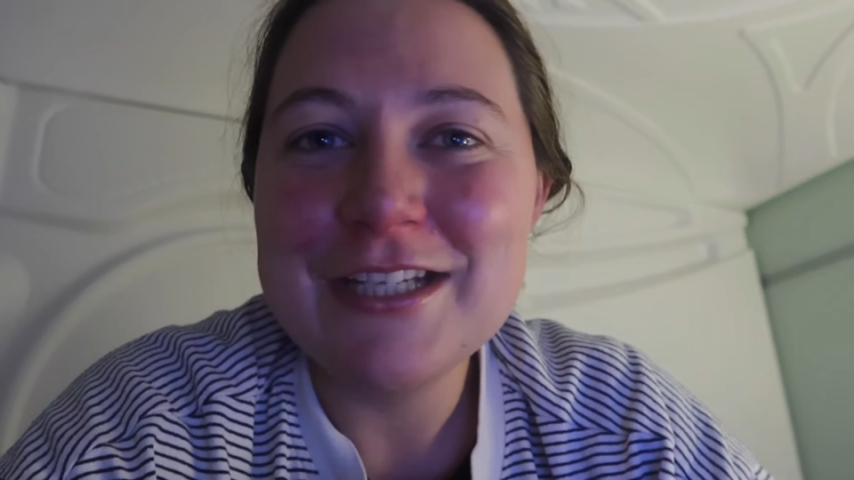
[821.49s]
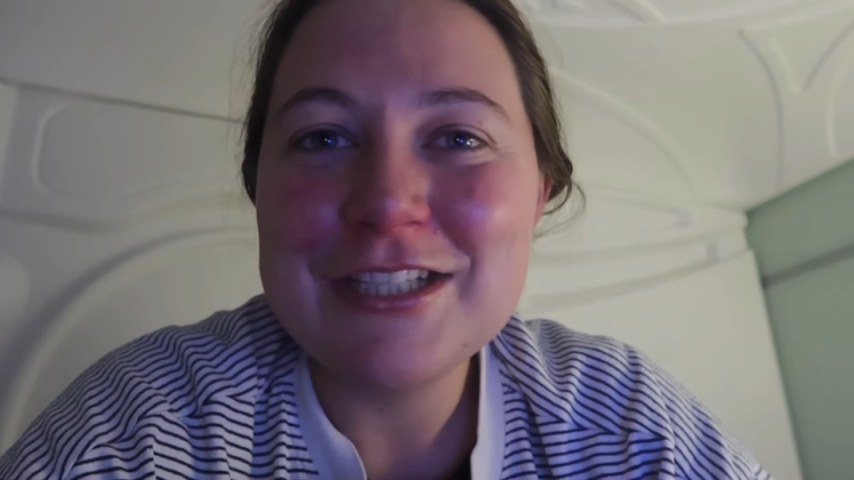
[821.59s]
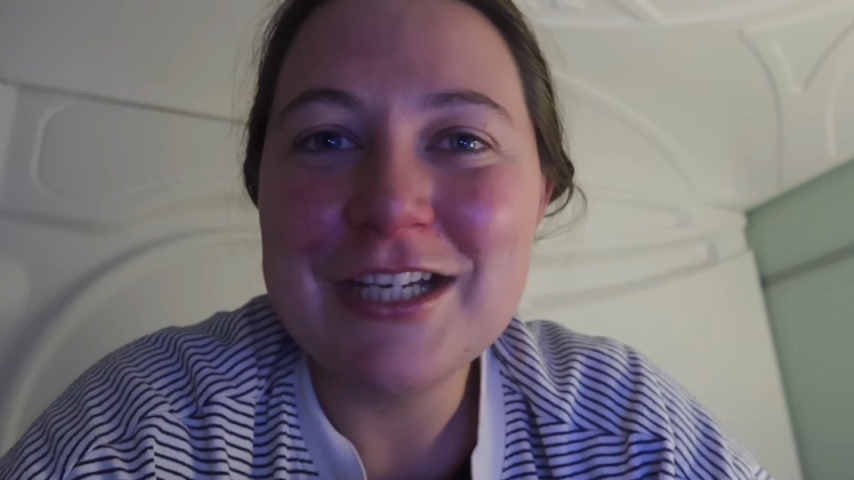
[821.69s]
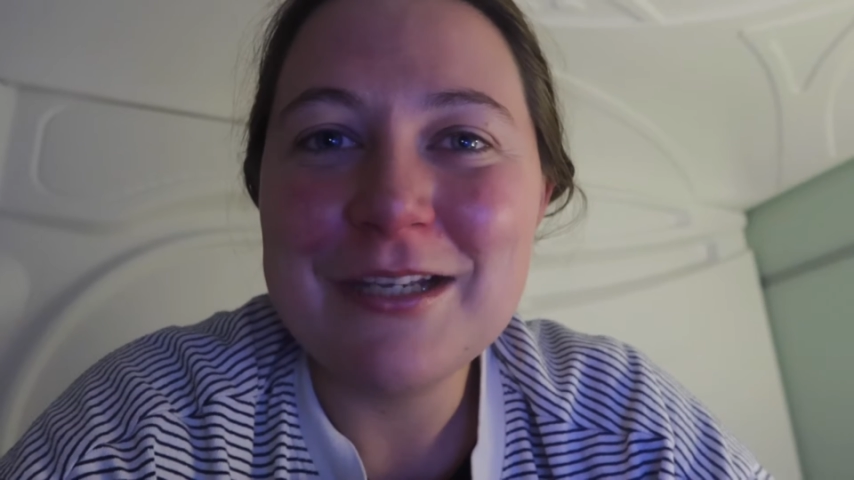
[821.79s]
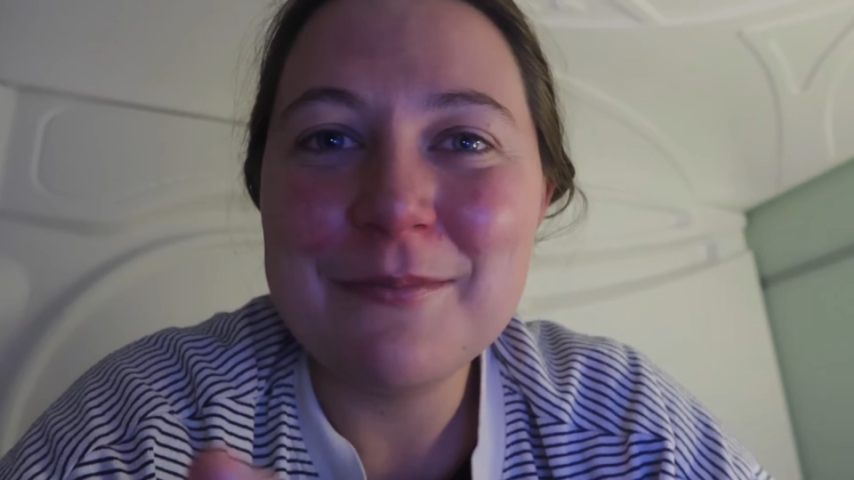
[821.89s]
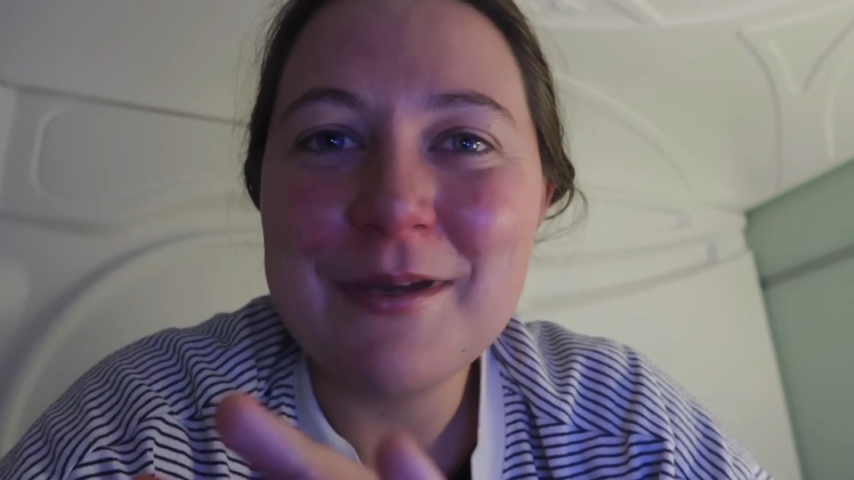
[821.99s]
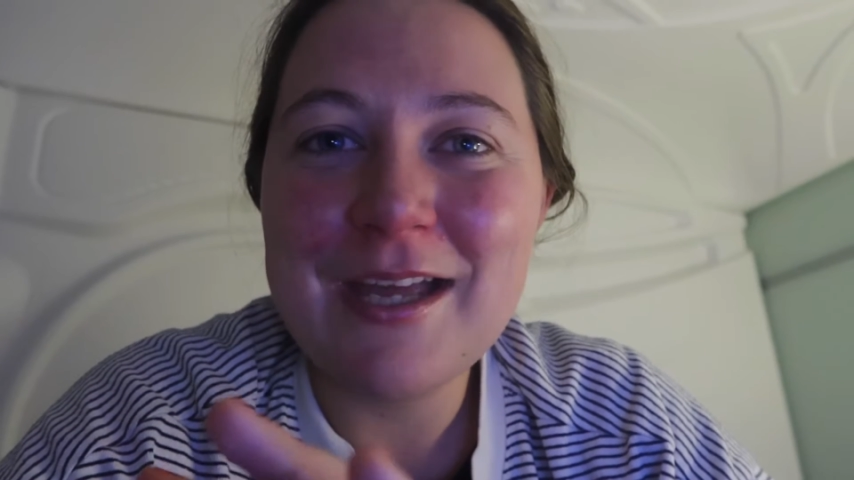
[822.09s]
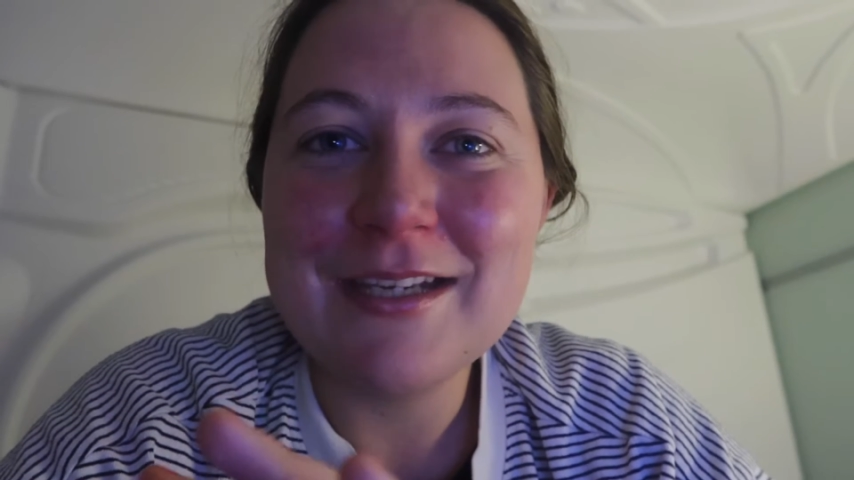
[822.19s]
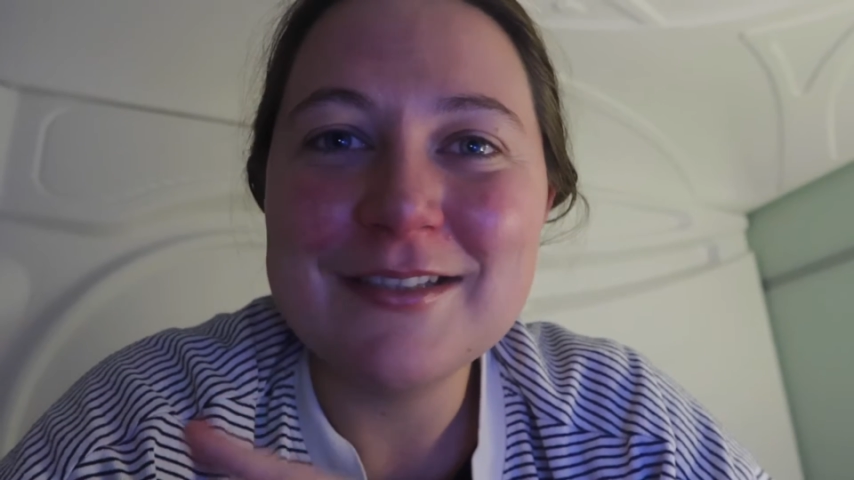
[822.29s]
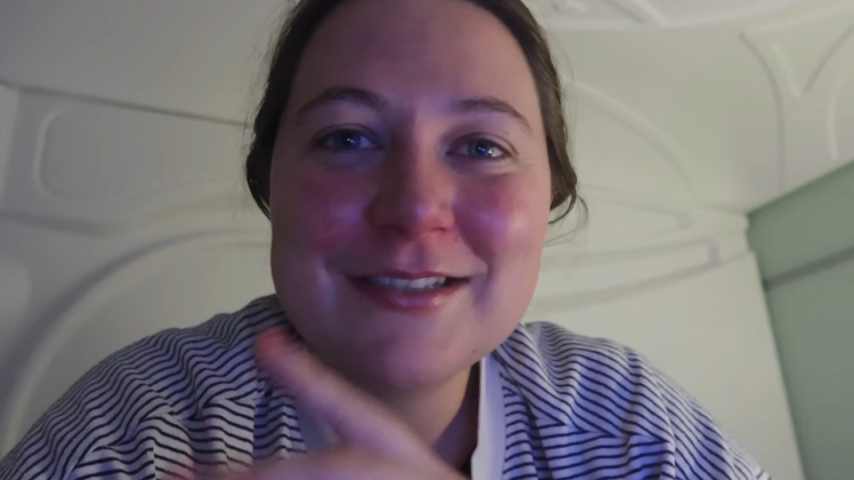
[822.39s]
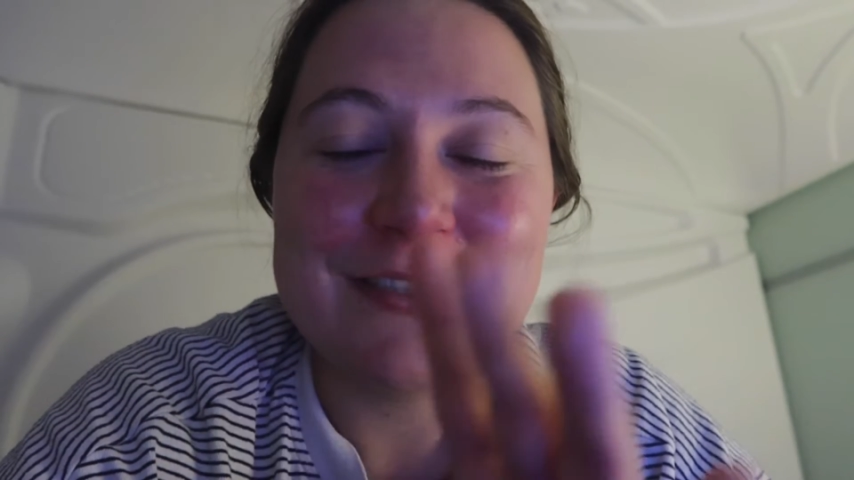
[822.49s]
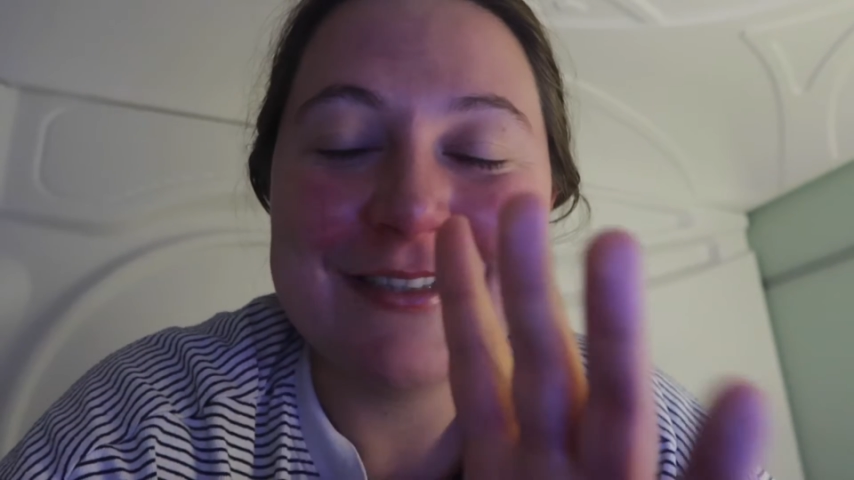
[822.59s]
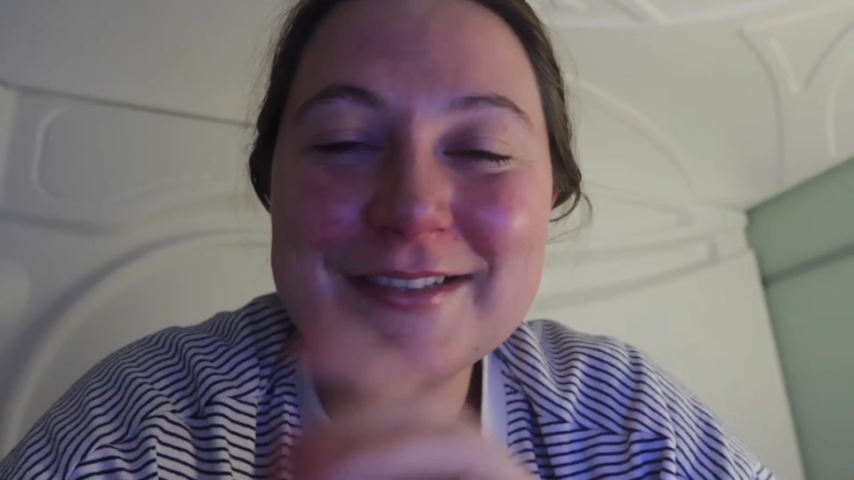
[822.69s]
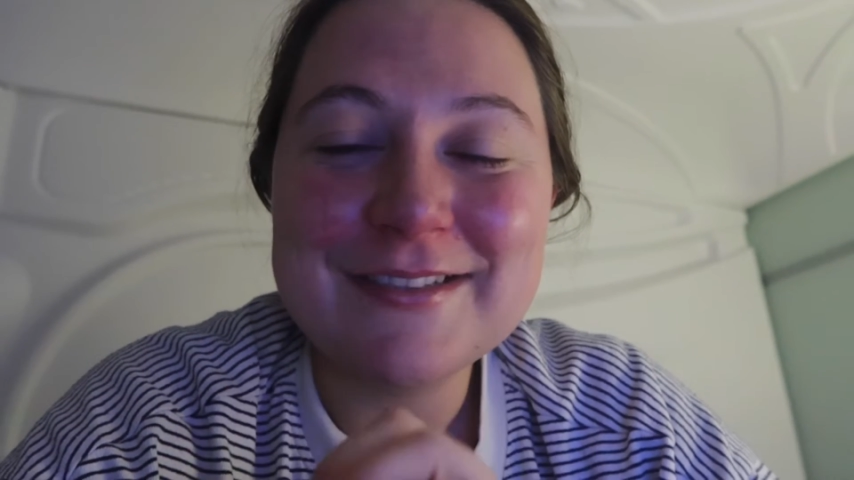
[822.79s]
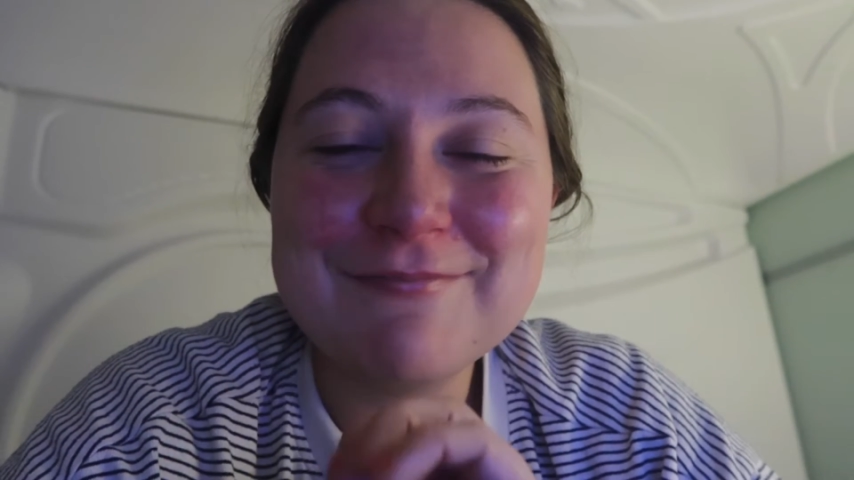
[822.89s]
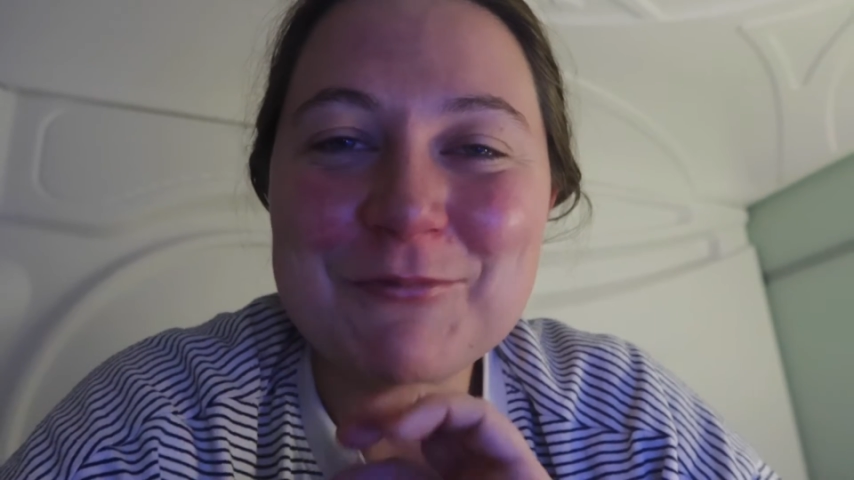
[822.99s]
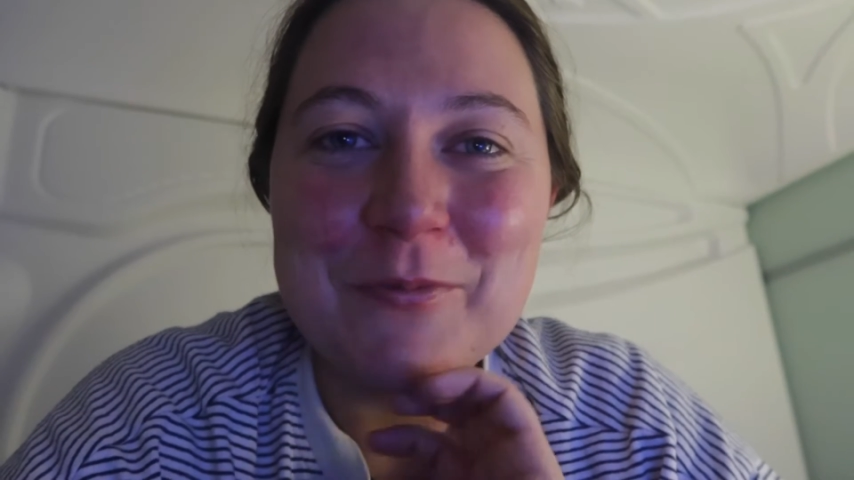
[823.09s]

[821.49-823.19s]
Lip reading: cheap and it's